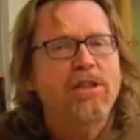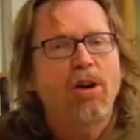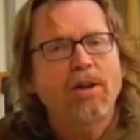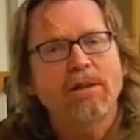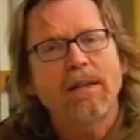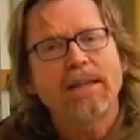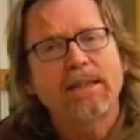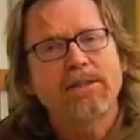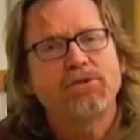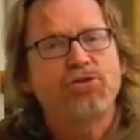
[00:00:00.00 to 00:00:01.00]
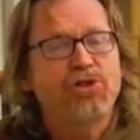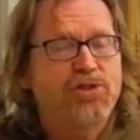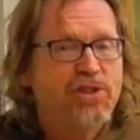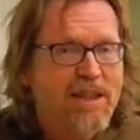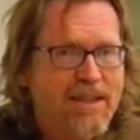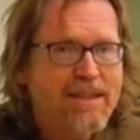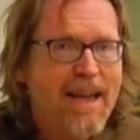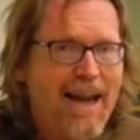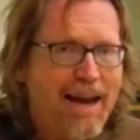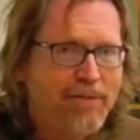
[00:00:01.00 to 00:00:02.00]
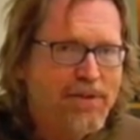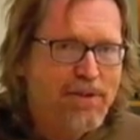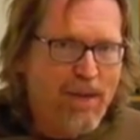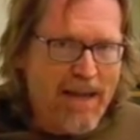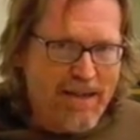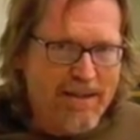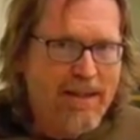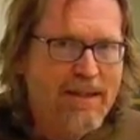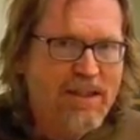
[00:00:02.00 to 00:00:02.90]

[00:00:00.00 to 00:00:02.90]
an article like this just doesn't have the space